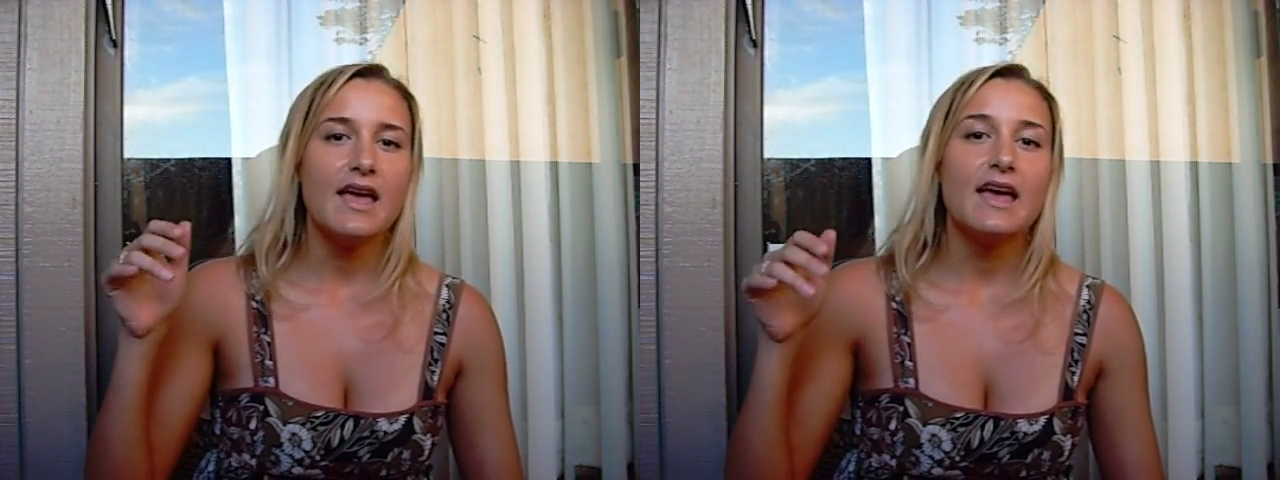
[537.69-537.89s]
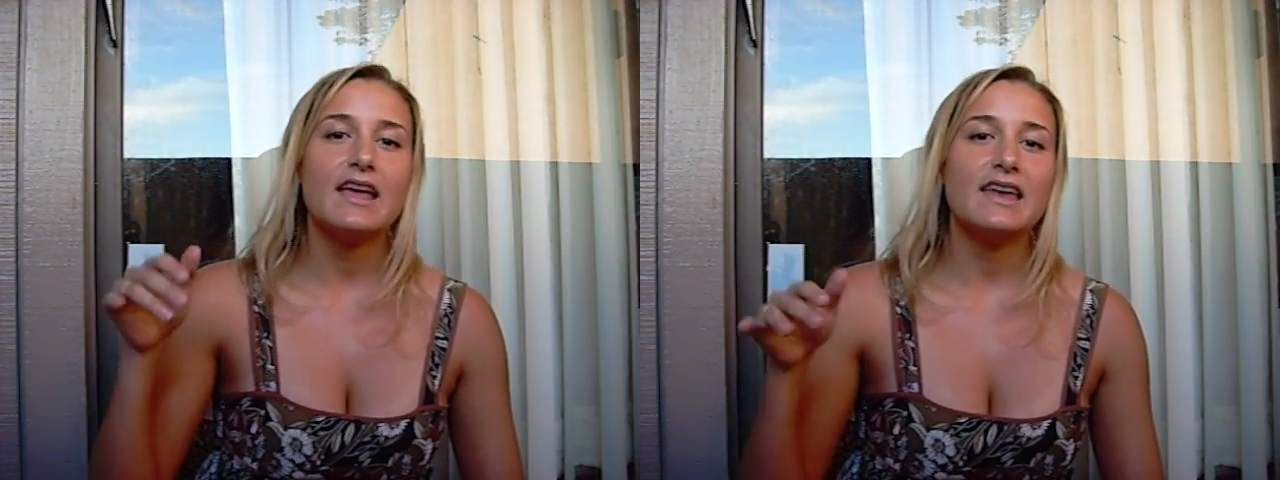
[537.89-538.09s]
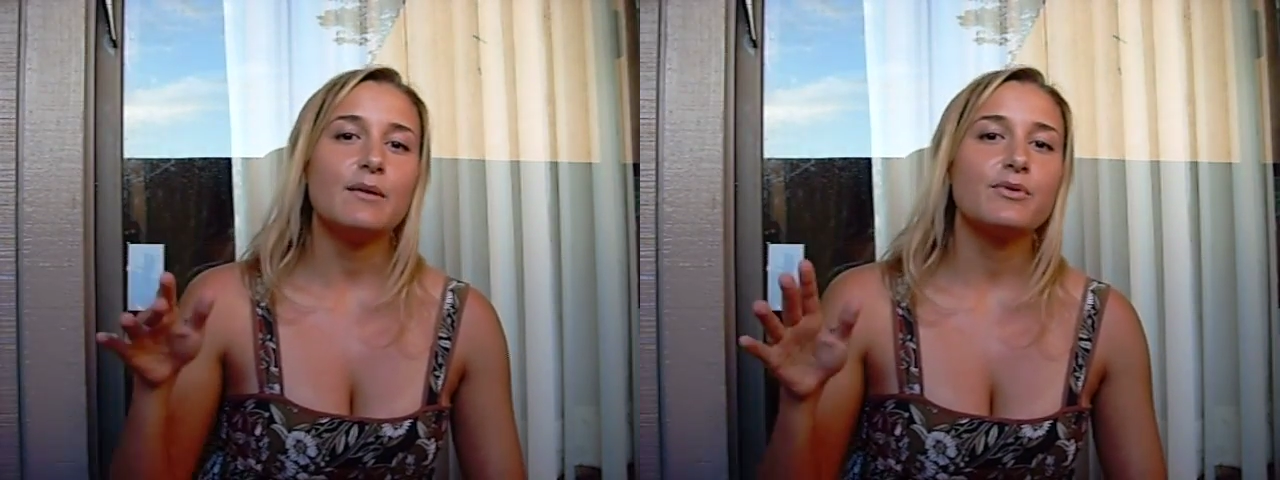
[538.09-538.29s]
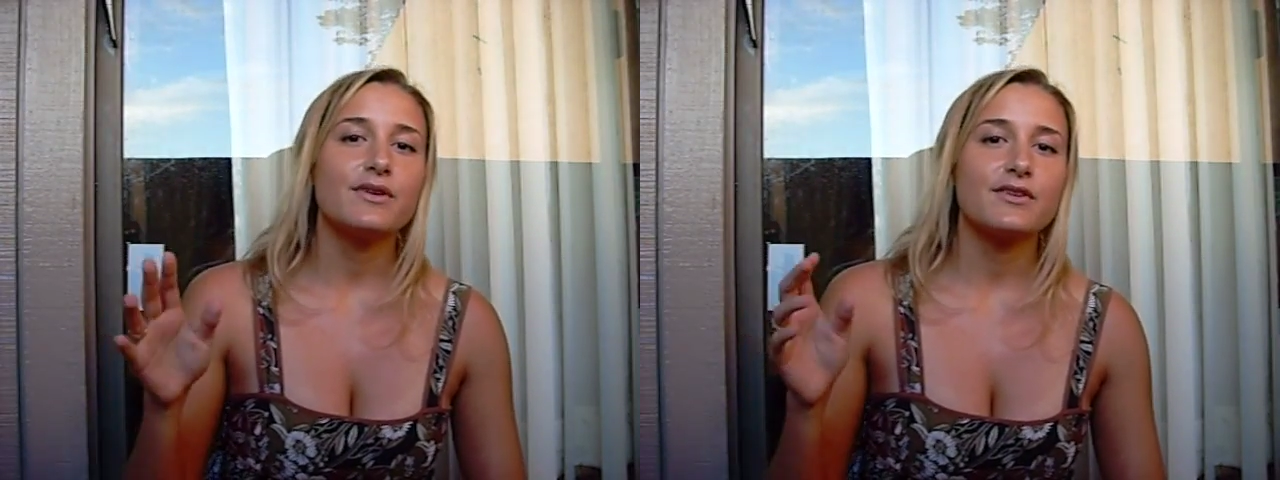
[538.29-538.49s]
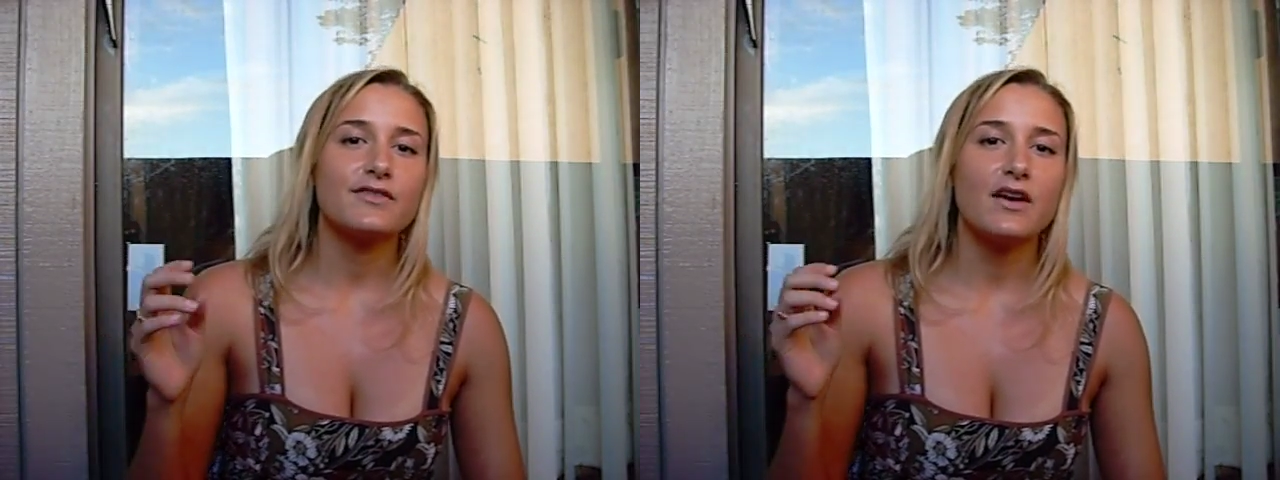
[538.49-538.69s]
enable
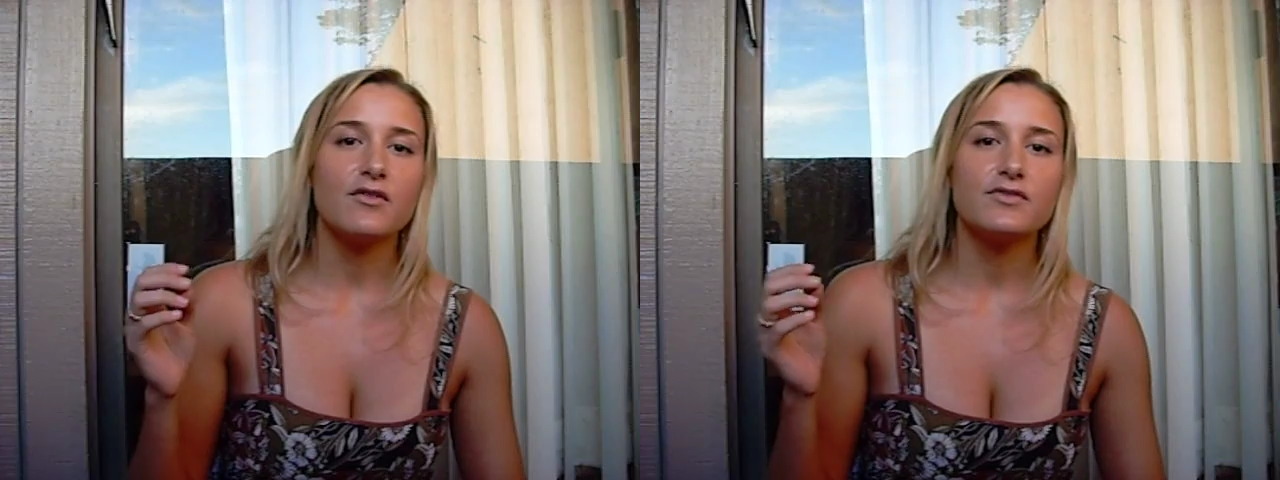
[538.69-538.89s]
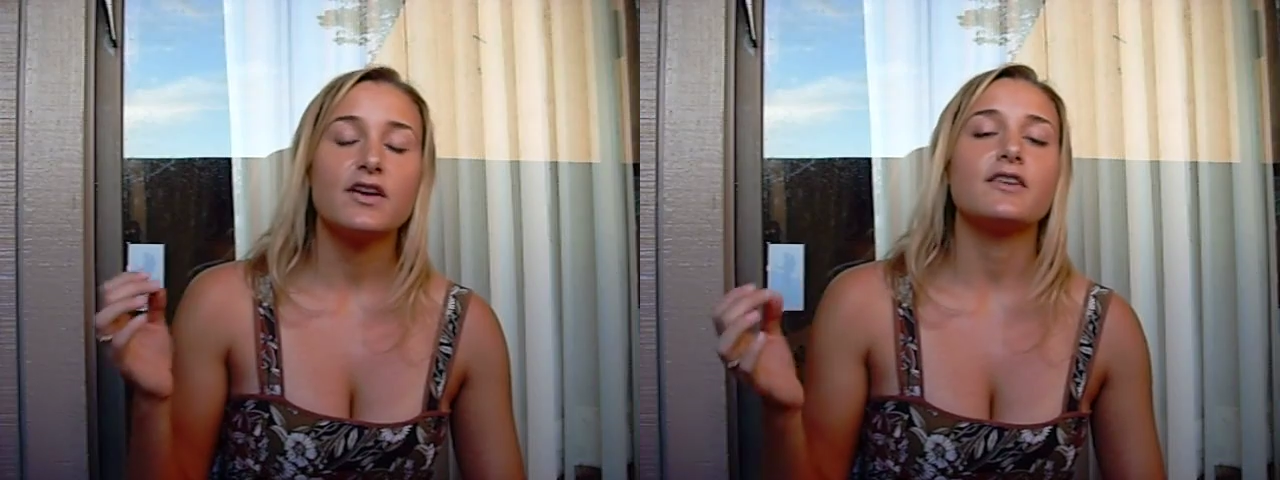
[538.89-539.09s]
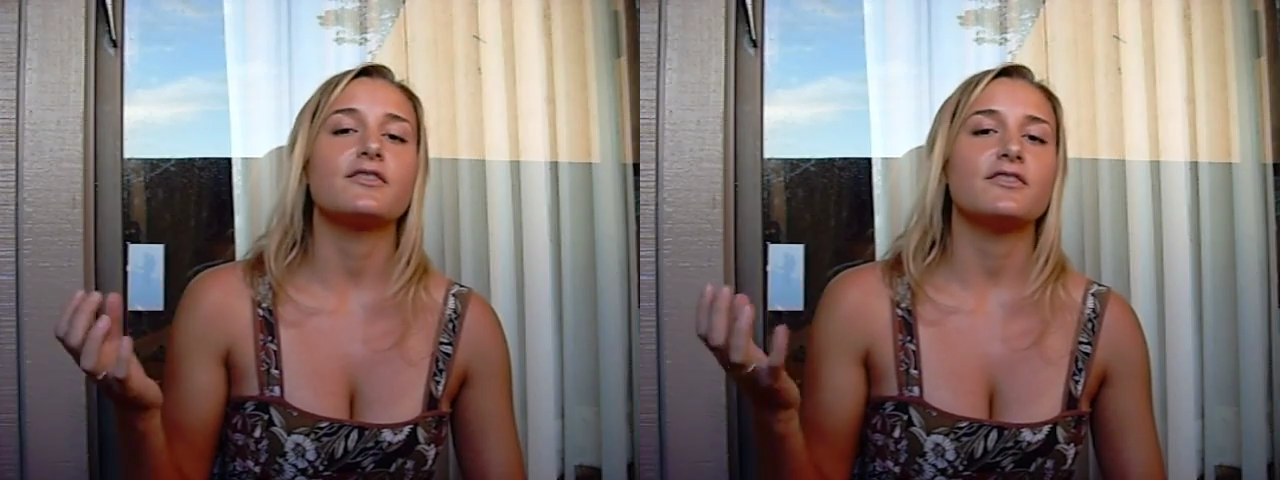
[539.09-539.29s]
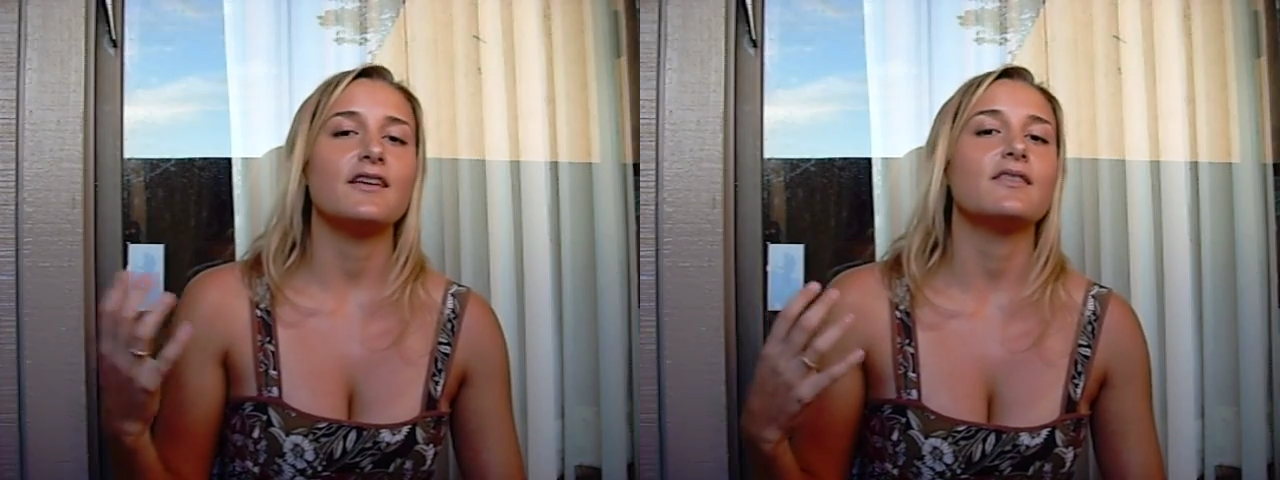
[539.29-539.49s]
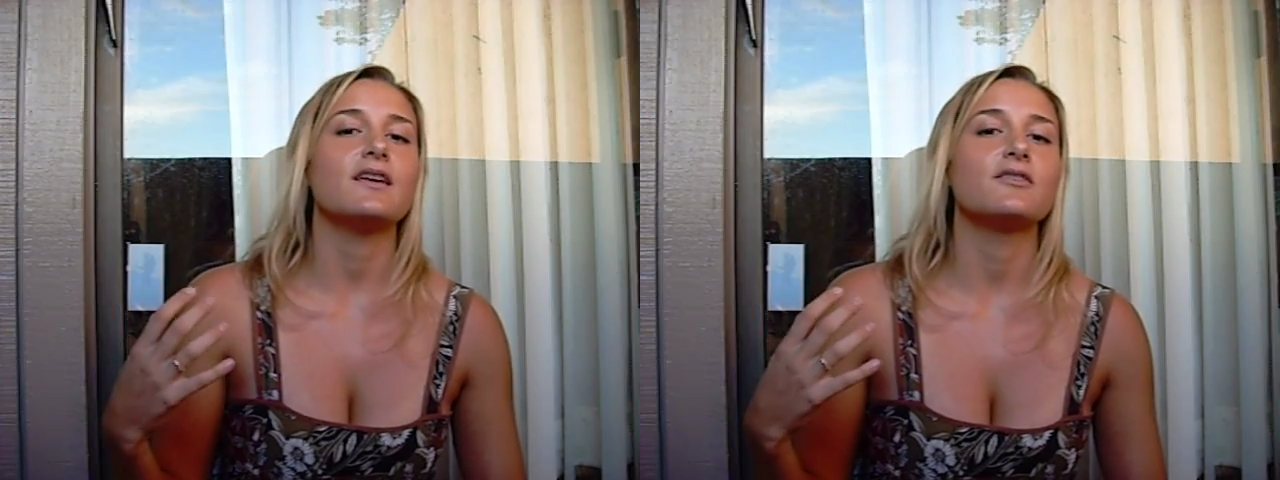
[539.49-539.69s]
yourself to
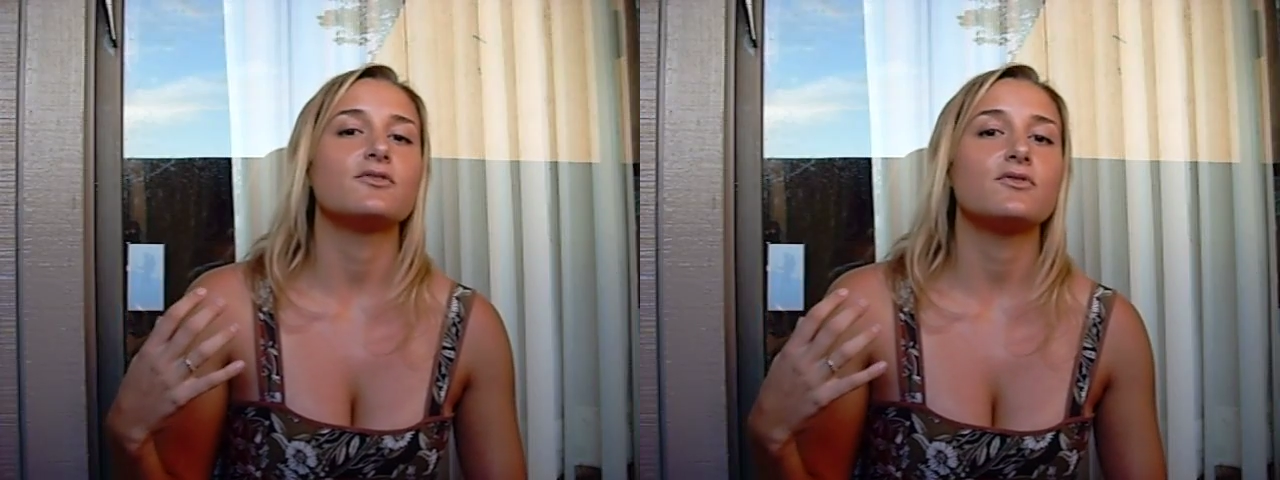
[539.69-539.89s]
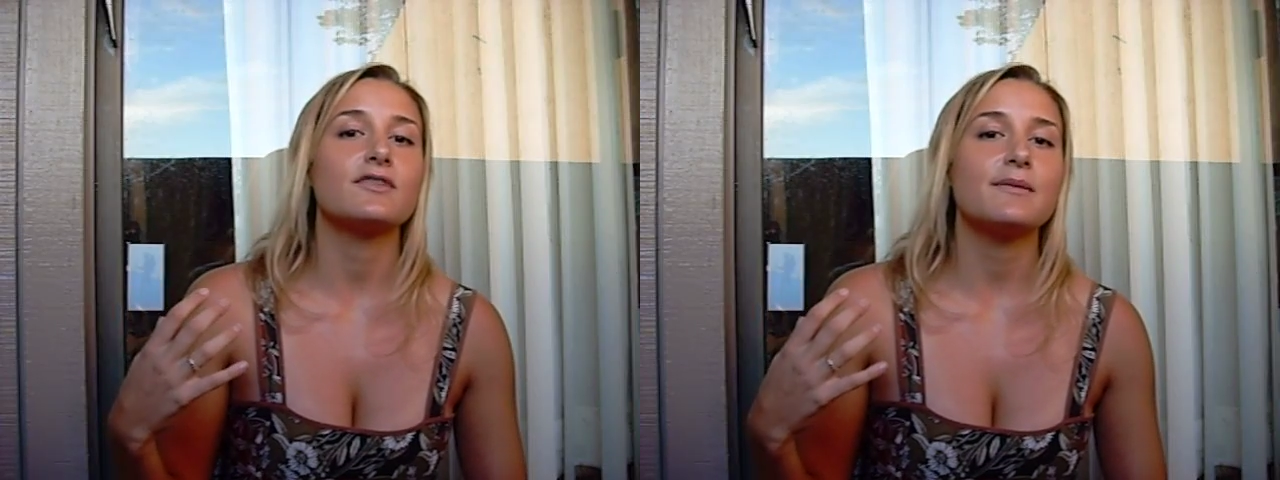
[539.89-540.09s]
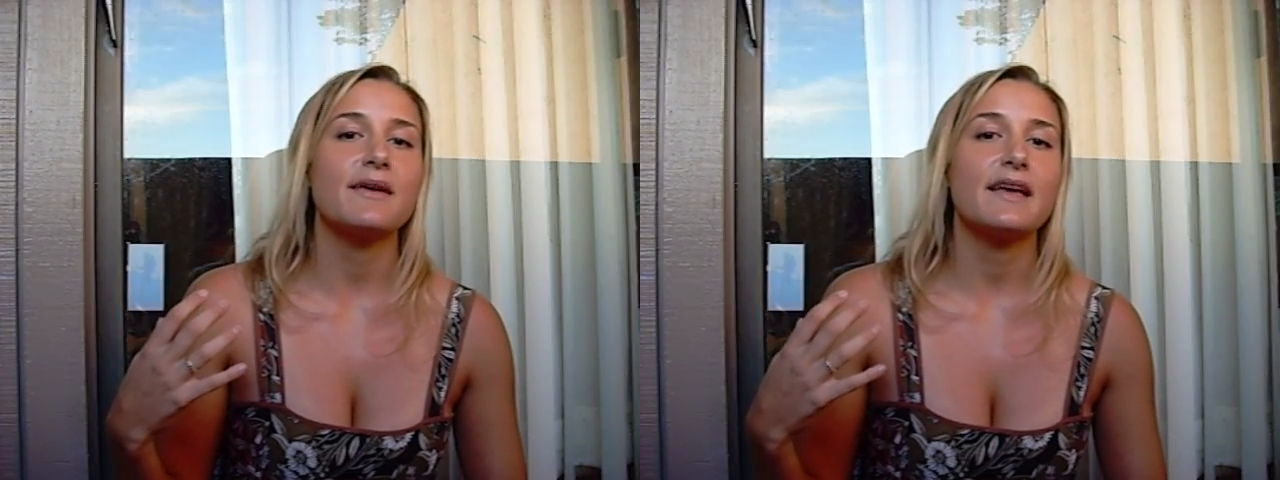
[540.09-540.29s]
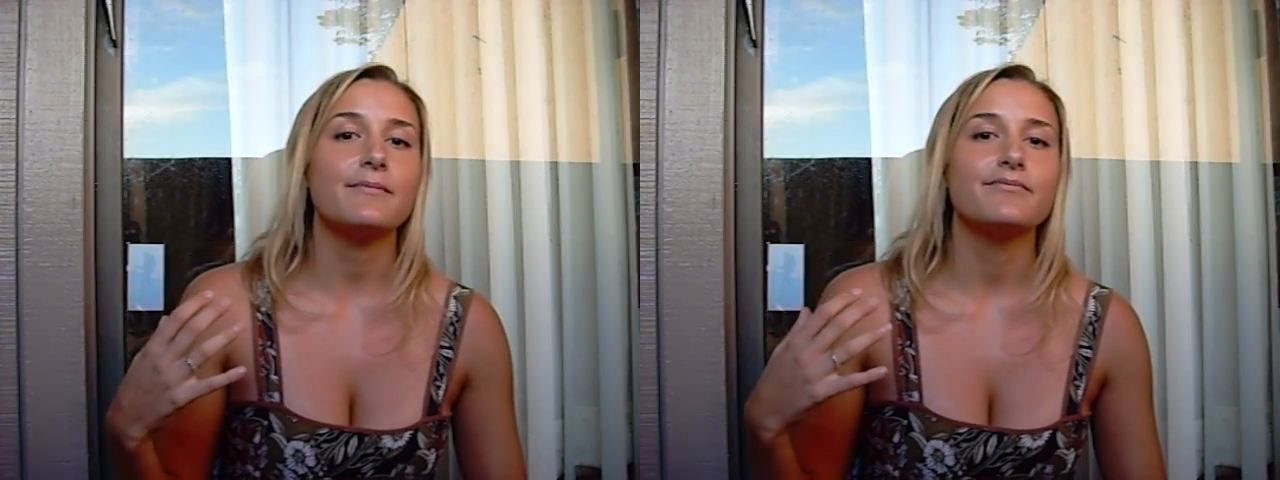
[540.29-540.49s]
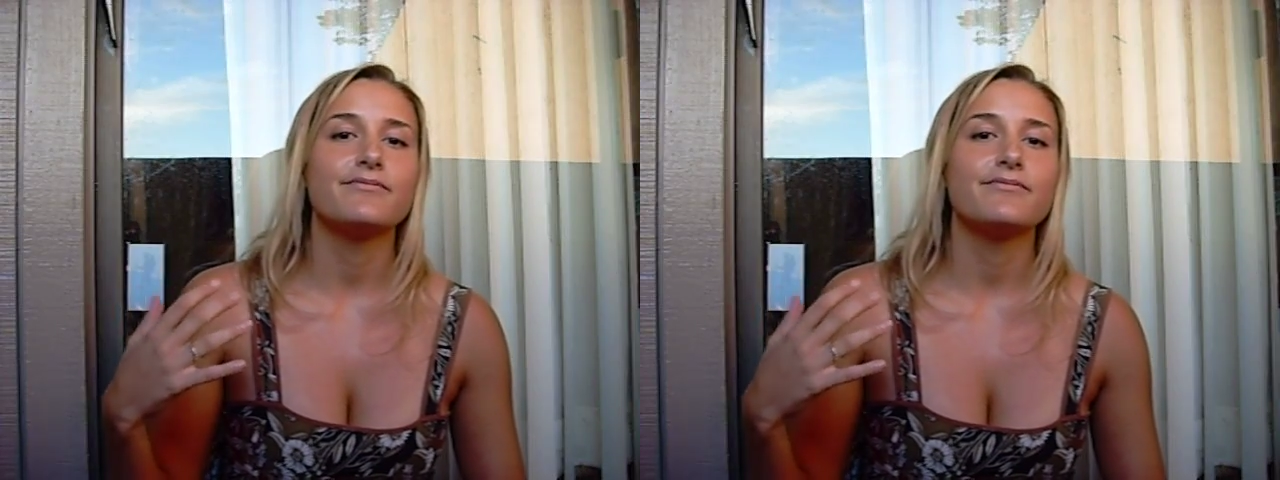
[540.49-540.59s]
understand that you're dreaming,